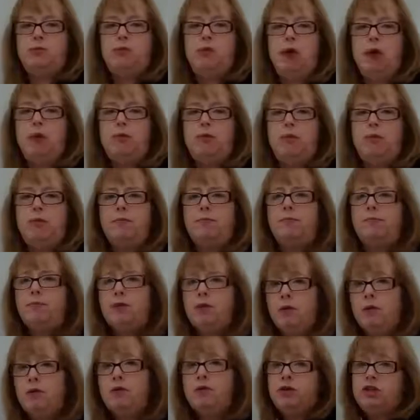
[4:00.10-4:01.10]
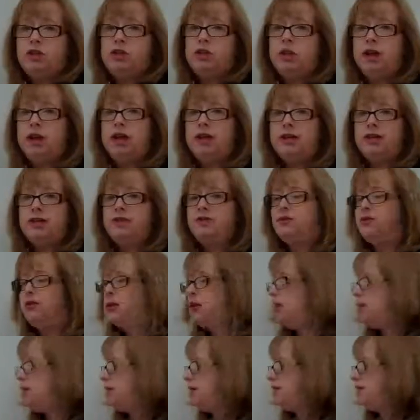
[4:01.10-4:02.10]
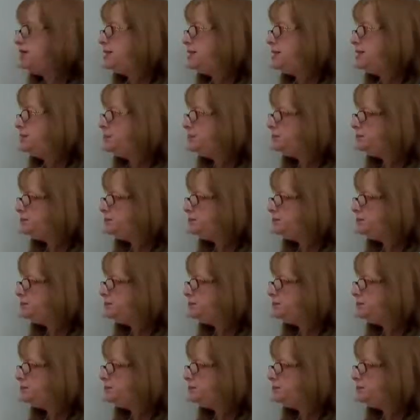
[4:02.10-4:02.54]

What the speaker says: problem, which again is very easy.